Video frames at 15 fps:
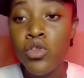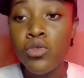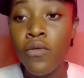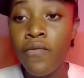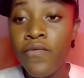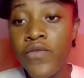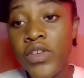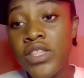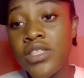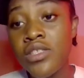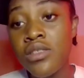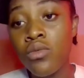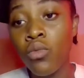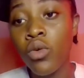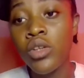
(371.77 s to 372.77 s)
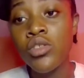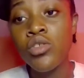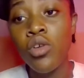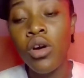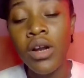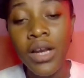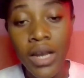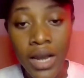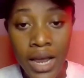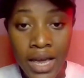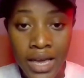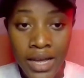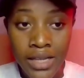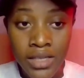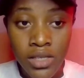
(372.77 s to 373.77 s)
to fit what your
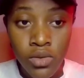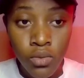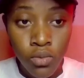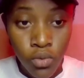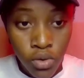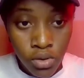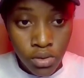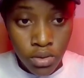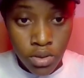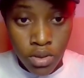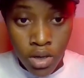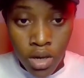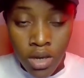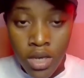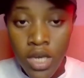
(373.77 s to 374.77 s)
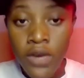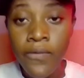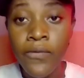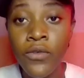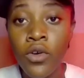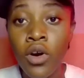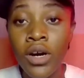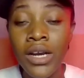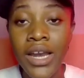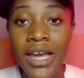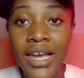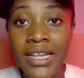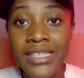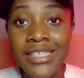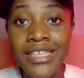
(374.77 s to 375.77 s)
client wants. If your
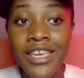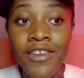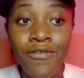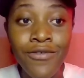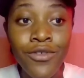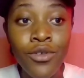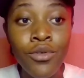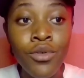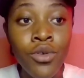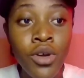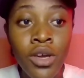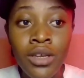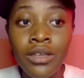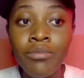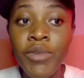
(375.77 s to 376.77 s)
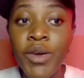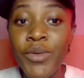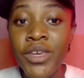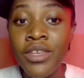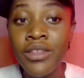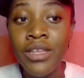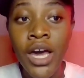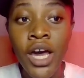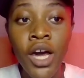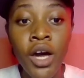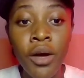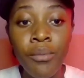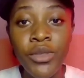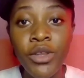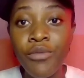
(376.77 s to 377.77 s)
client give you maybe
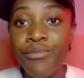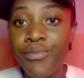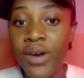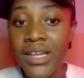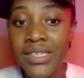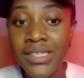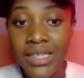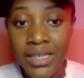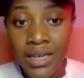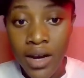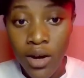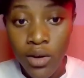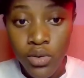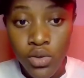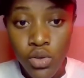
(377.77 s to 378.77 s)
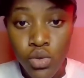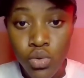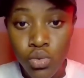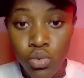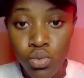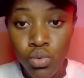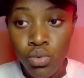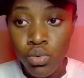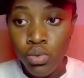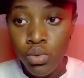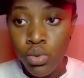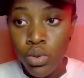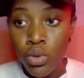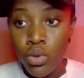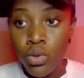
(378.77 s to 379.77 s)
the brand's account to
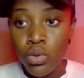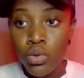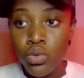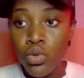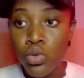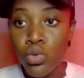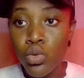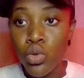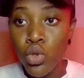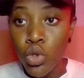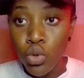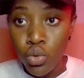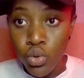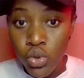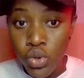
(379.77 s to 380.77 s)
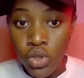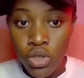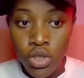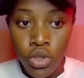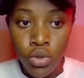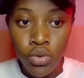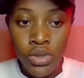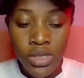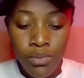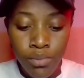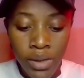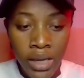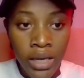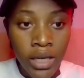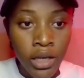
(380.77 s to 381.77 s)
use, you
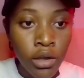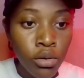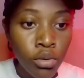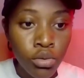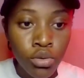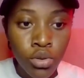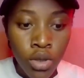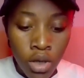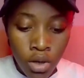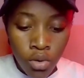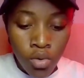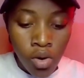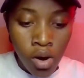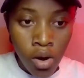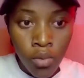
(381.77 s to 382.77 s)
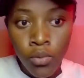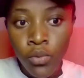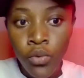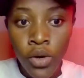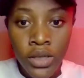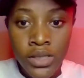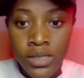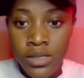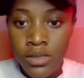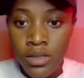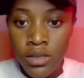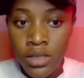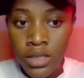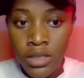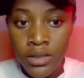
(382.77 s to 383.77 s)
simply include what
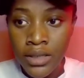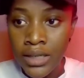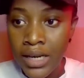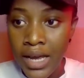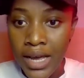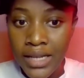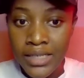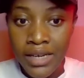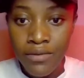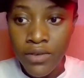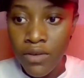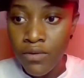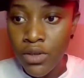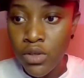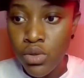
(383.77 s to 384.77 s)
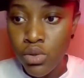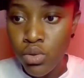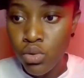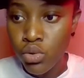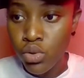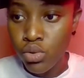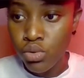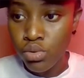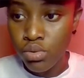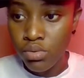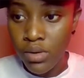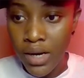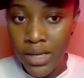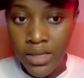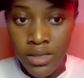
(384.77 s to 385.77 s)
the client have given to you to do,
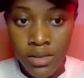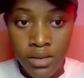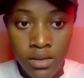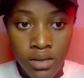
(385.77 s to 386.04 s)
right?